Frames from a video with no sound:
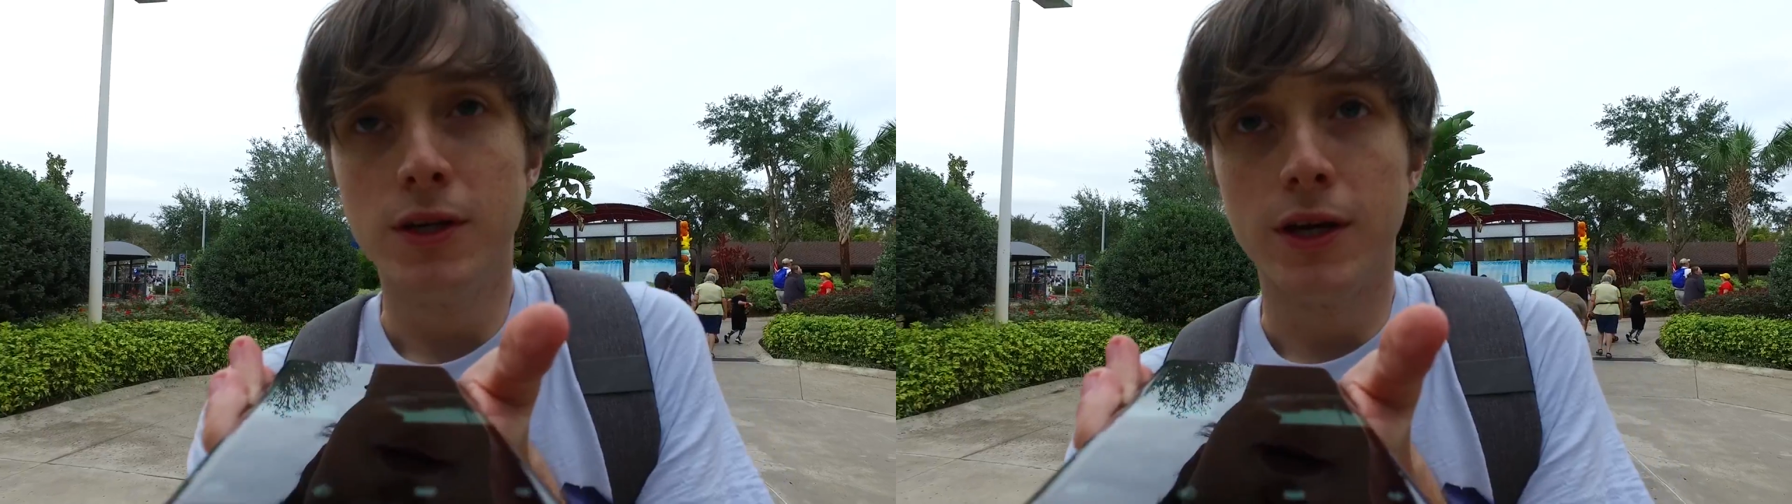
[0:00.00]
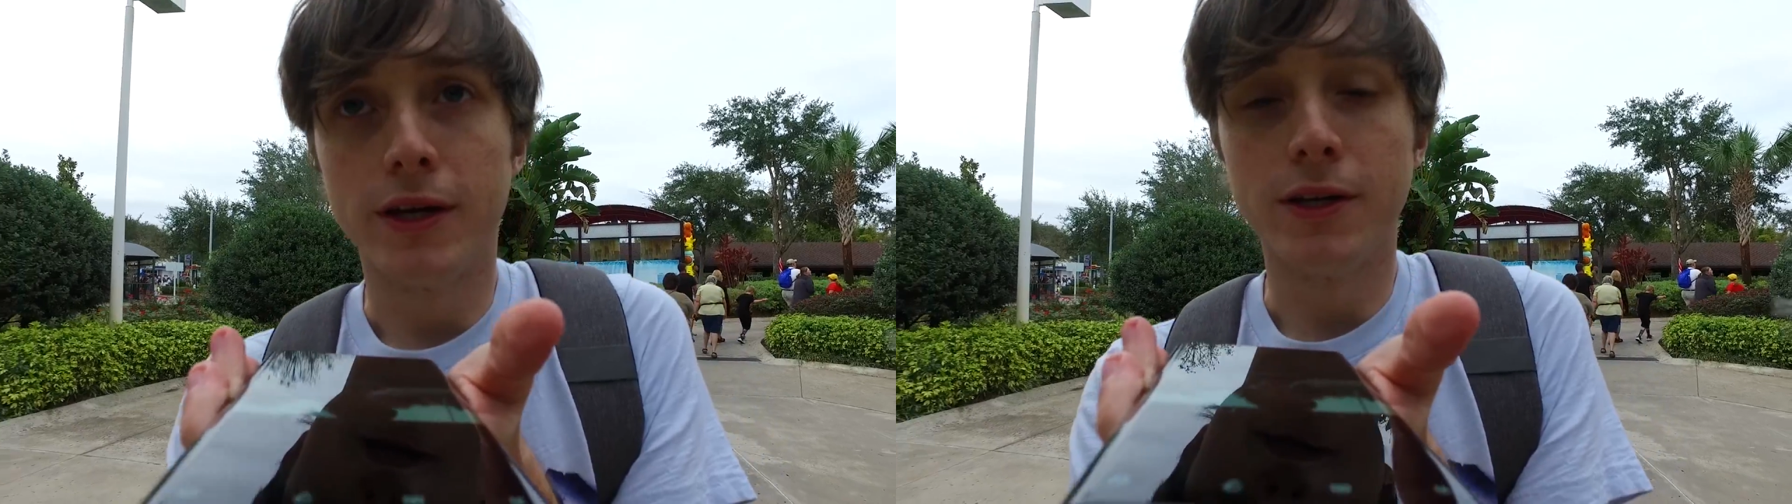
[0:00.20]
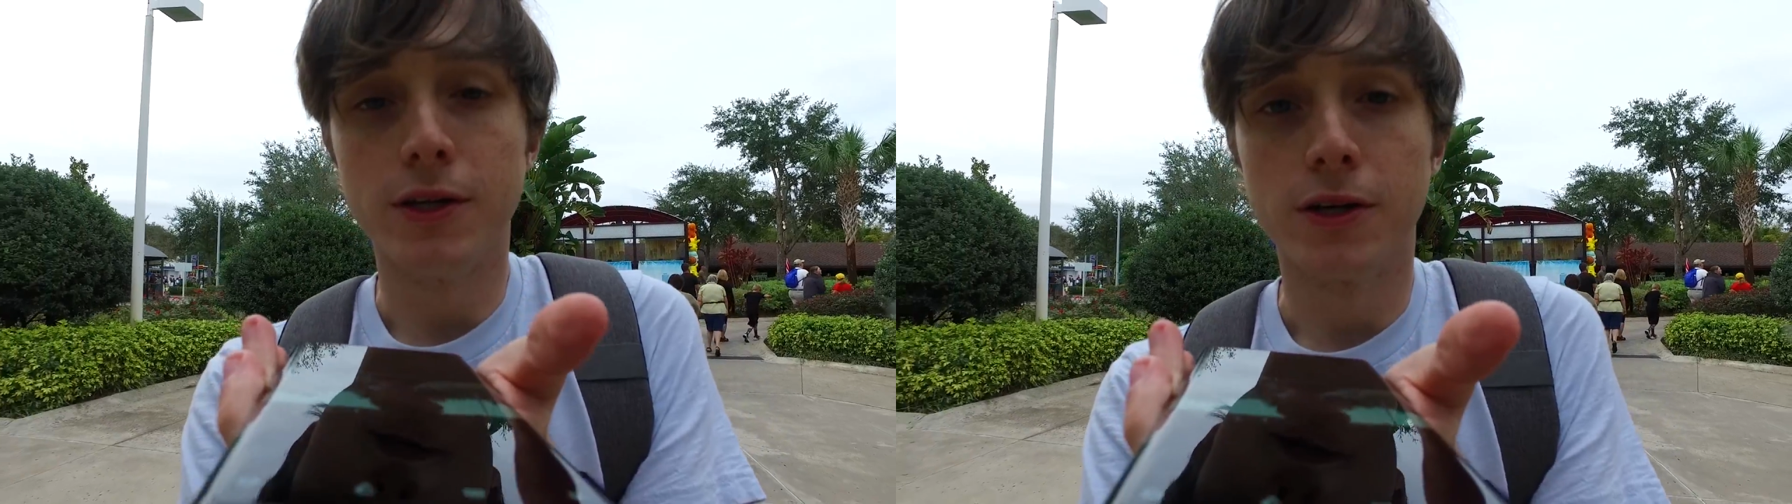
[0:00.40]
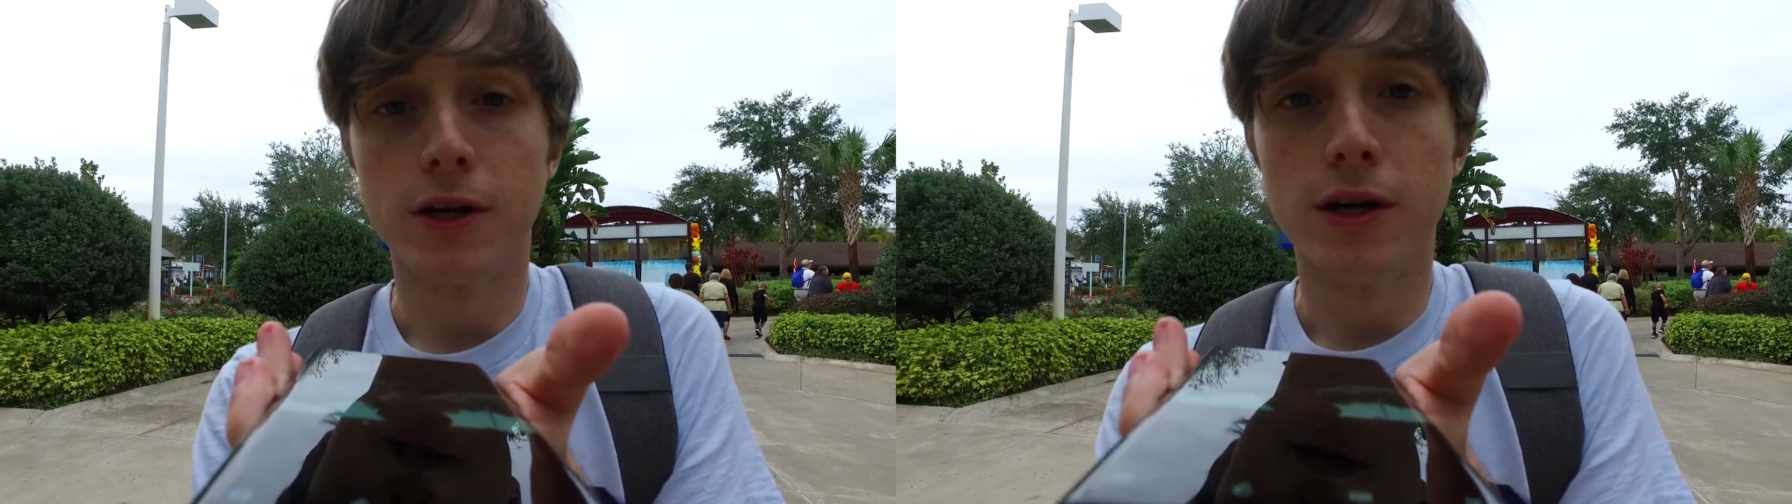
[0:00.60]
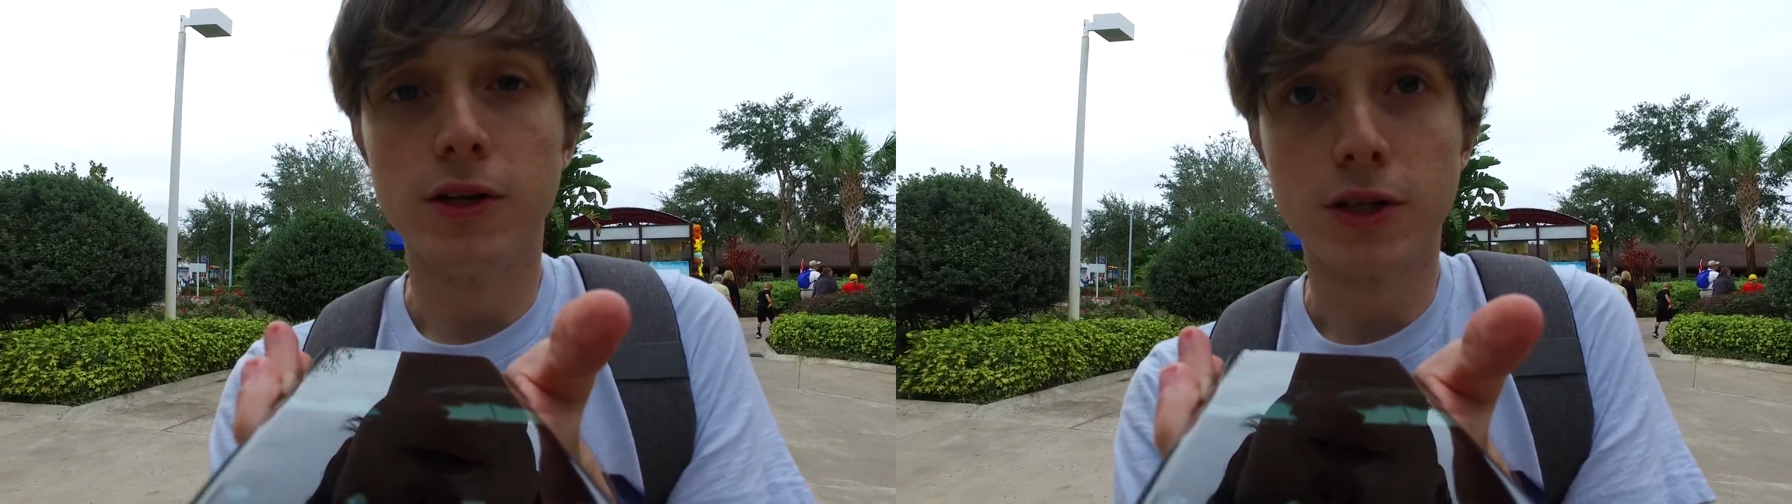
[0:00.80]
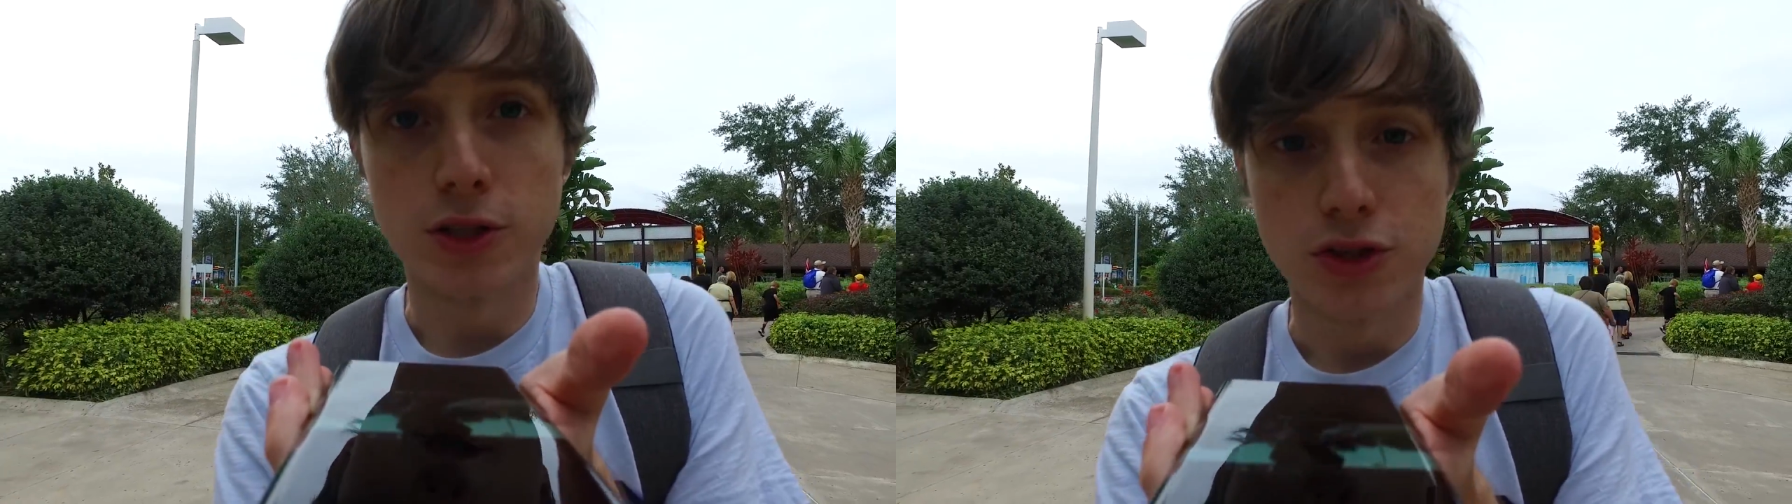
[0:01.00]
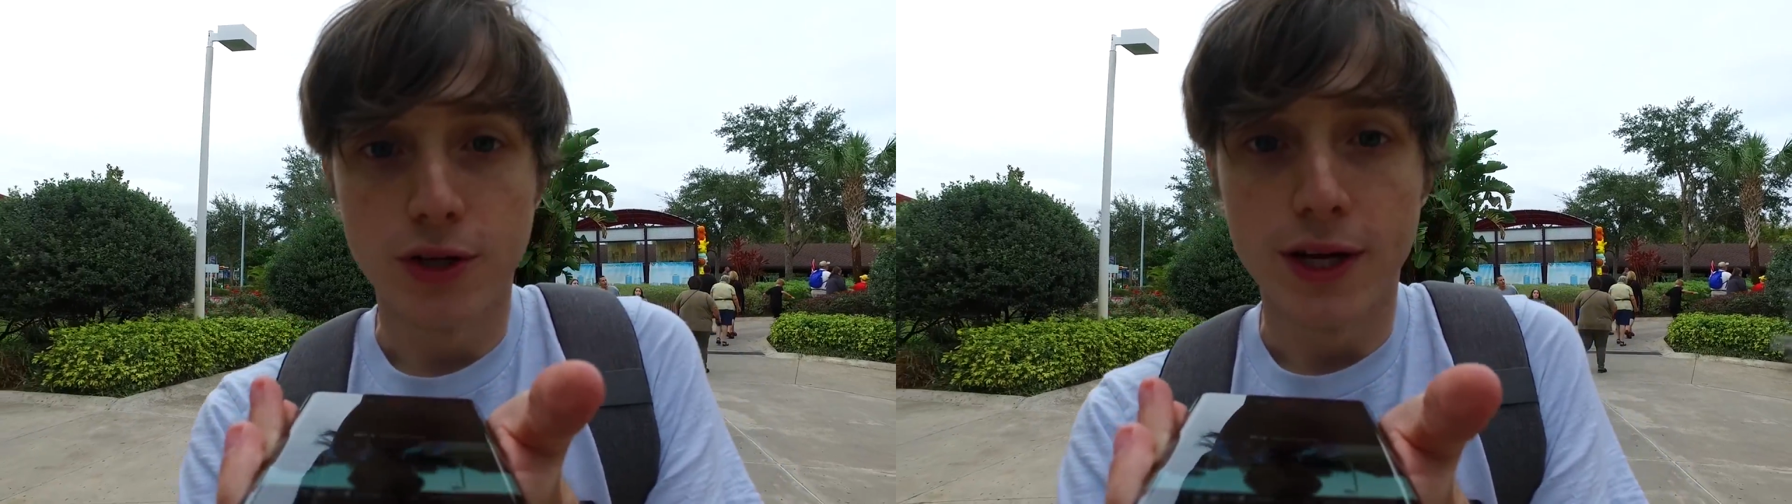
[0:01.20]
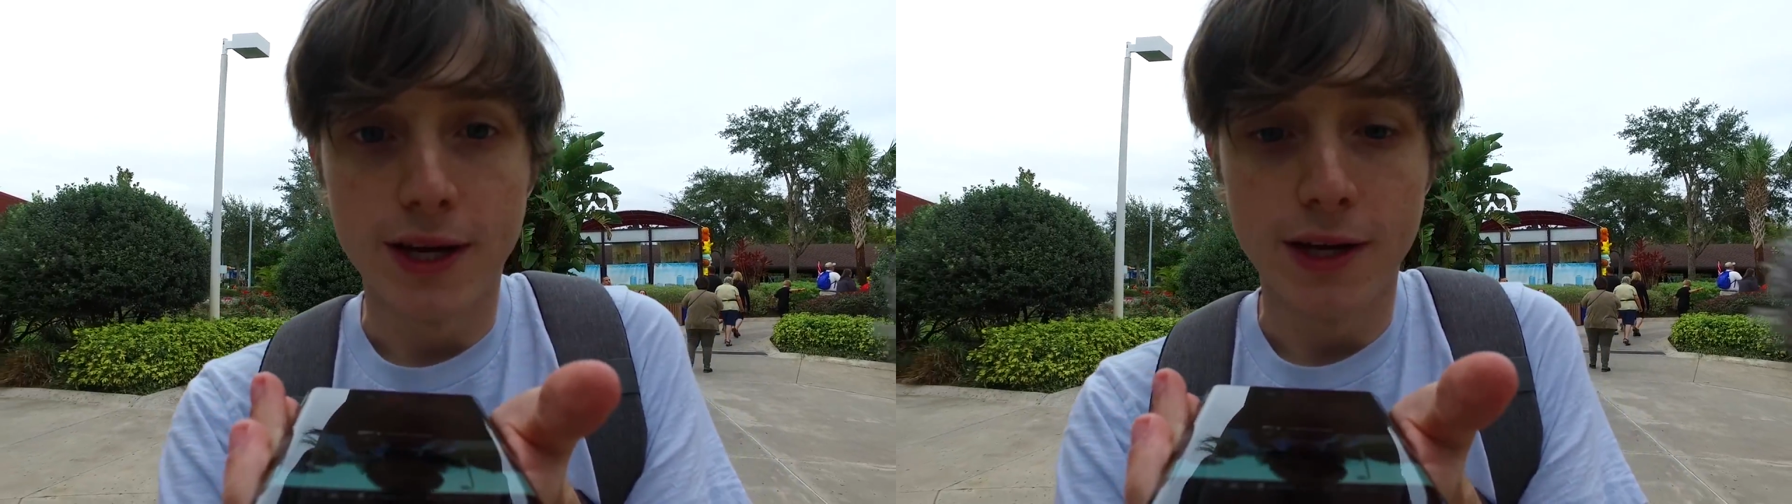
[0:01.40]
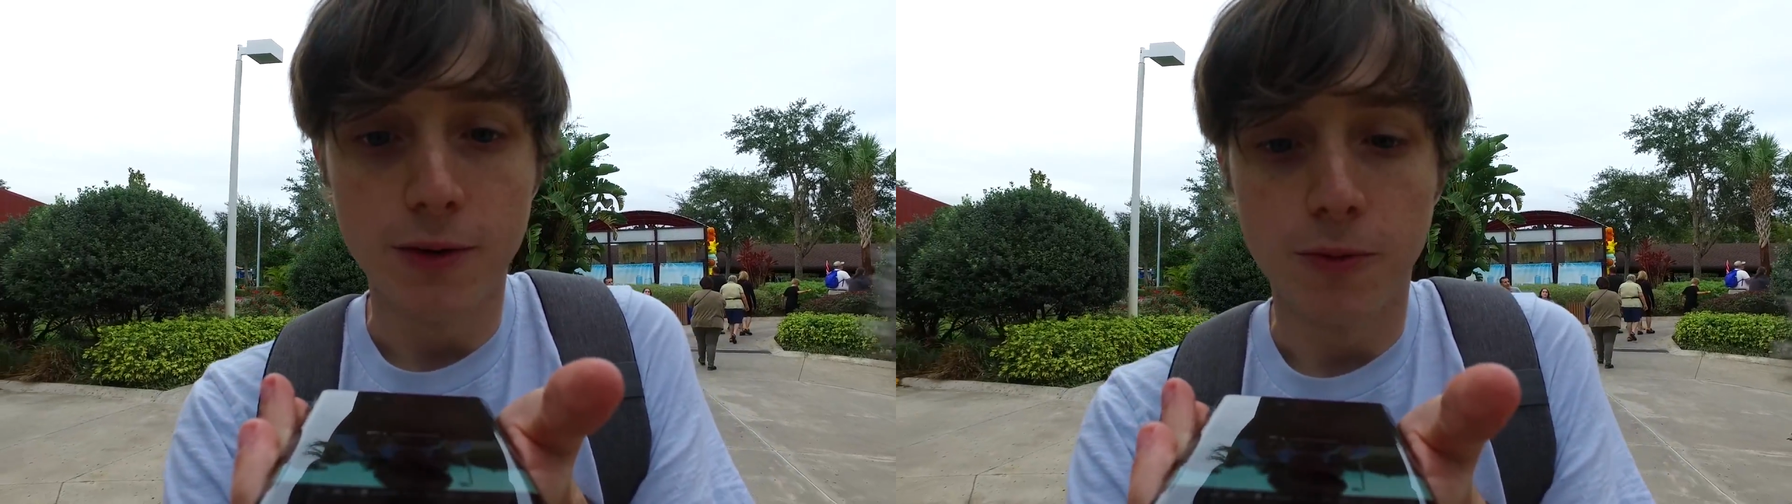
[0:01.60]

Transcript: and you're looking straight ahead.